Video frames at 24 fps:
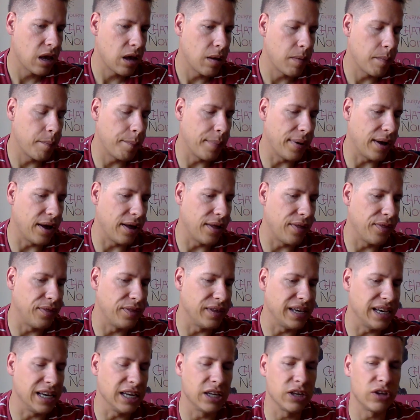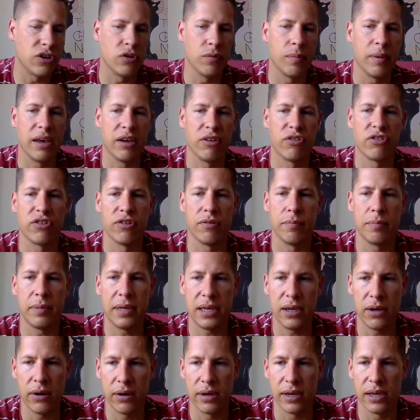but the incubation
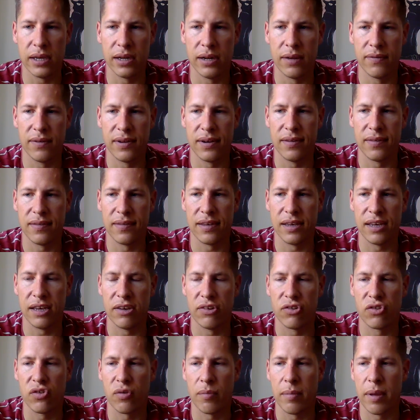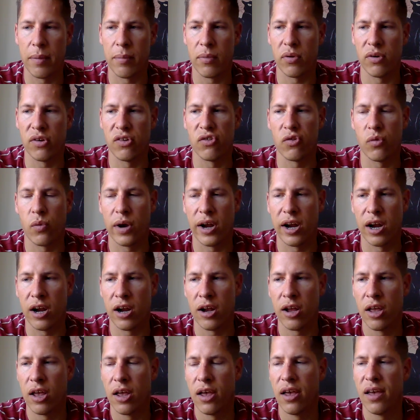period of the disease, remember, is where
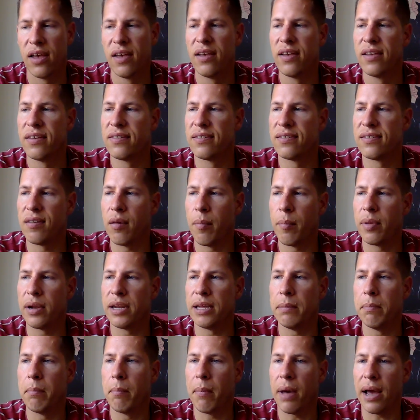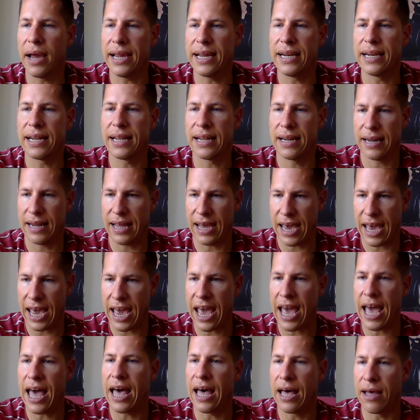somebody might
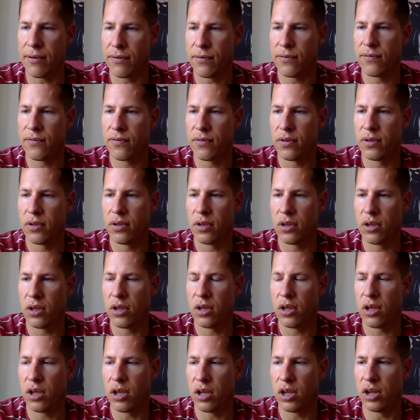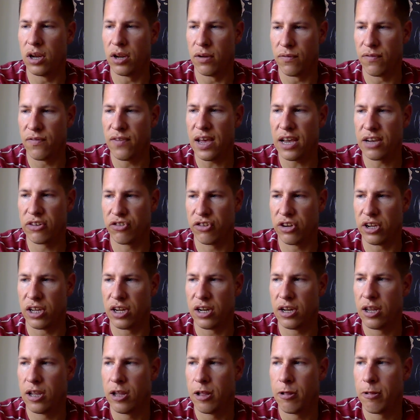have an
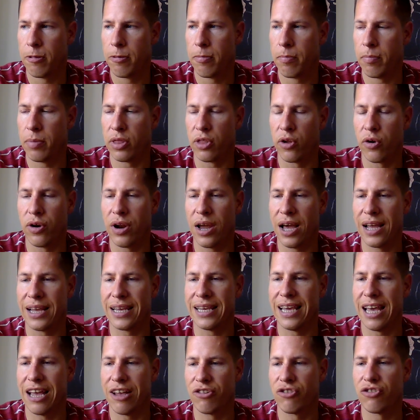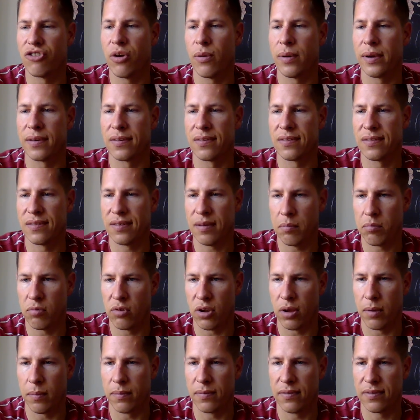infection, but they're not yet showing
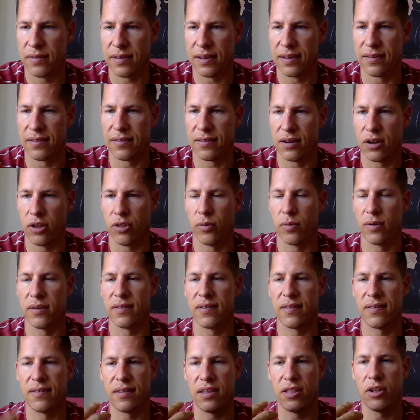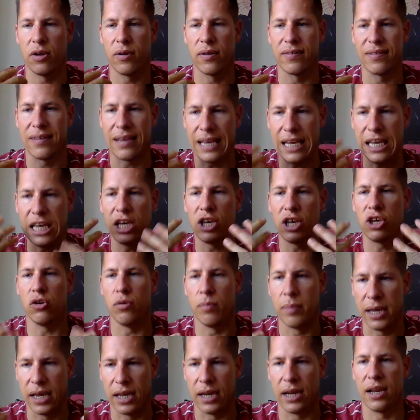symptoms. In other words, it's in there, it's
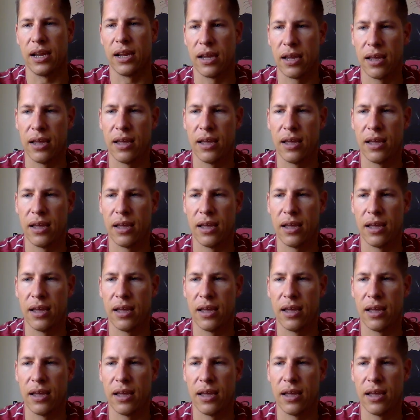incubating.